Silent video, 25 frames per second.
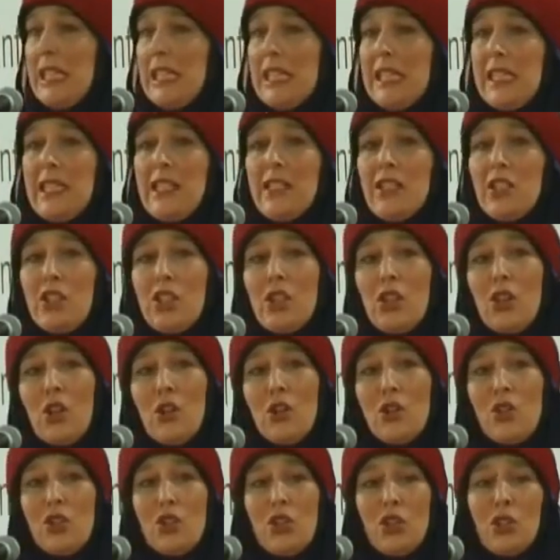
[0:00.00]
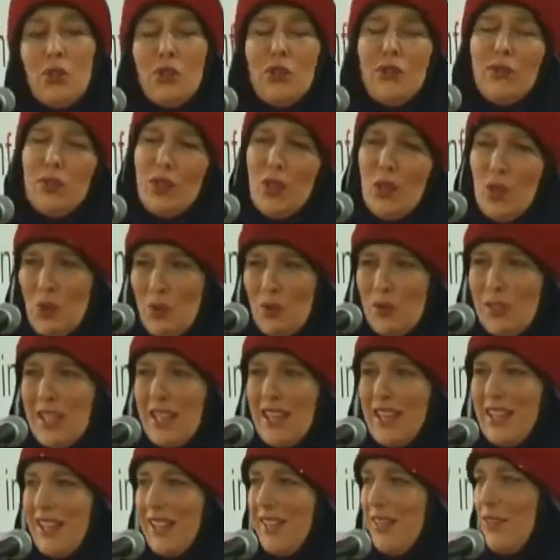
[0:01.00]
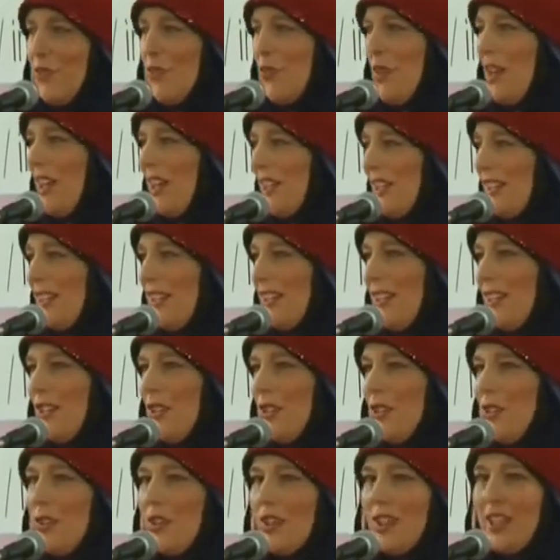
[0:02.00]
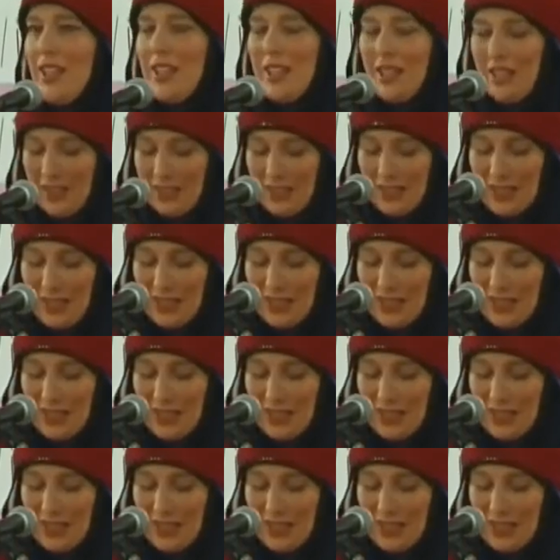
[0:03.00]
easier to control. Of course I can ride a donkey.